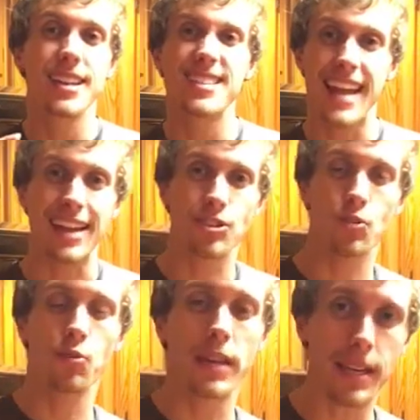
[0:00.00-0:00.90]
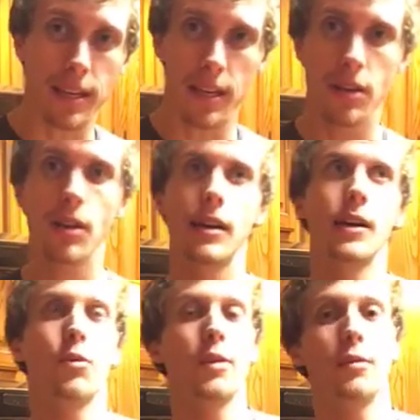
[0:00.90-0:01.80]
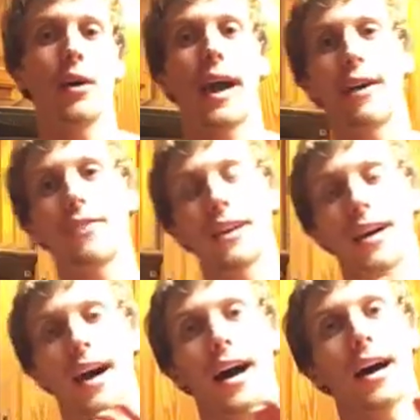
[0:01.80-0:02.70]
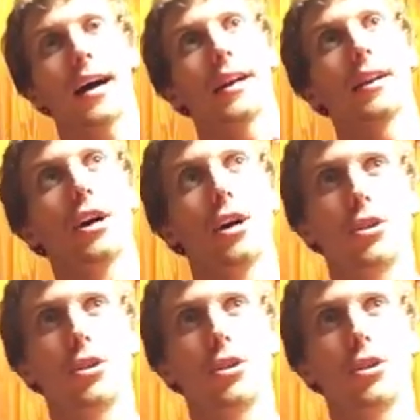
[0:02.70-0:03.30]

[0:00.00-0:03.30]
Next week, we will have it on